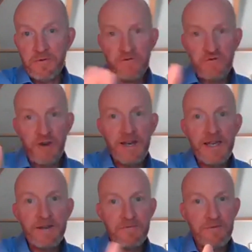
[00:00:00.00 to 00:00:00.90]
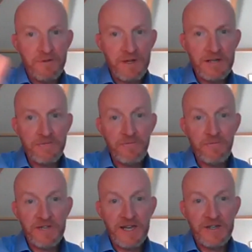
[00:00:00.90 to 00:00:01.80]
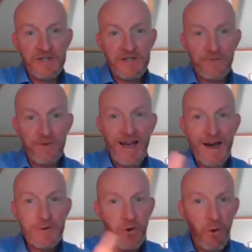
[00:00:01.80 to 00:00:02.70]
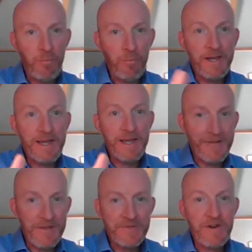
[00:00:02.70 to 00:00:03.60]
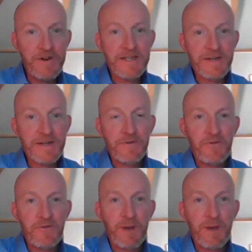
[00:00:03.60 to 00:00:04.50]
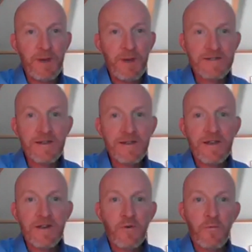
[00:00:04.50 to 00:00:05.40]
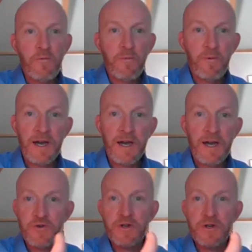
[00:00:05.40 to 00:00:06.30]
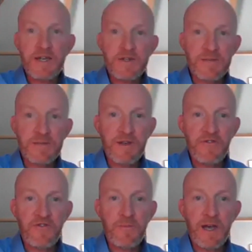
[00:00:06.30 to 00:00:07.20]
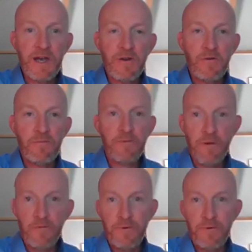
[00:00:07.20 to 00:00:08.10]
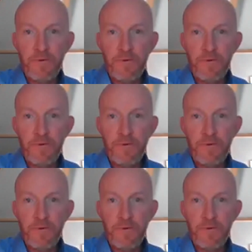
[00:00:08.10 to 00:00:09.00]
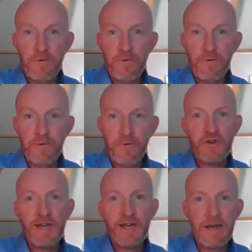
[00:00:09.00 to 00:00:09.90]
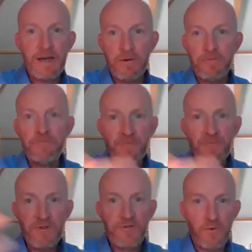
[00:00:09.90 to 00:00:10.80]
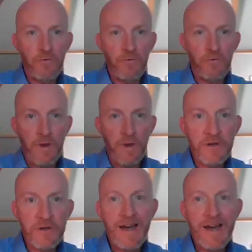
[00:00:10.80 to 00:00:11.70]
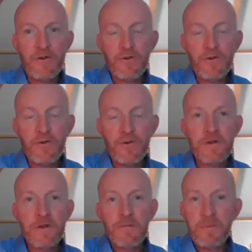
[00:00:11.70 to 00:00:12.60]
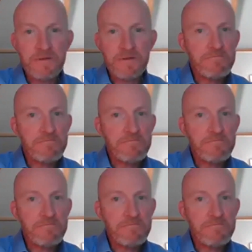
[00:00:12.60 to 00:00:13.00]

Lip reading: training needed potentially about how to operate in this very different space. You know, when I joined HSBC, we had a lot of personal development training about just the way you carry on, but